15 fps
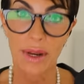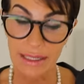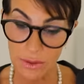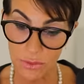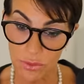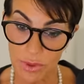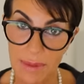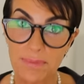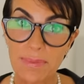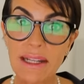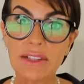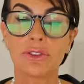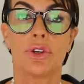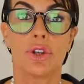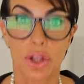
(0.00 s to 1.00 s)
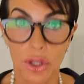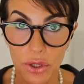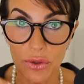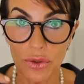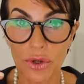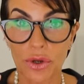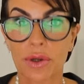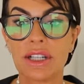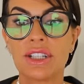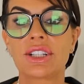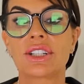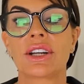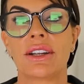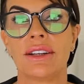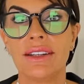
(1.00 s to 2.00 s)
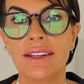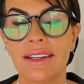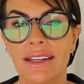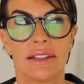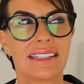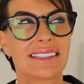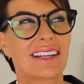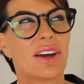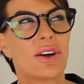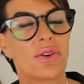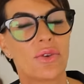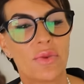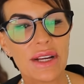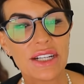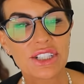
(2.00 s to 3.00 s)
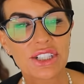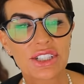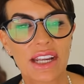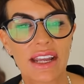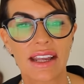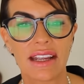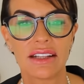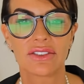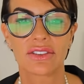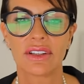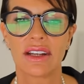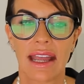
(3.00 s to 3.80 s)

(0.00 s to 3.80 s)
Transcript: When they repeat your question, they say, oh, which date?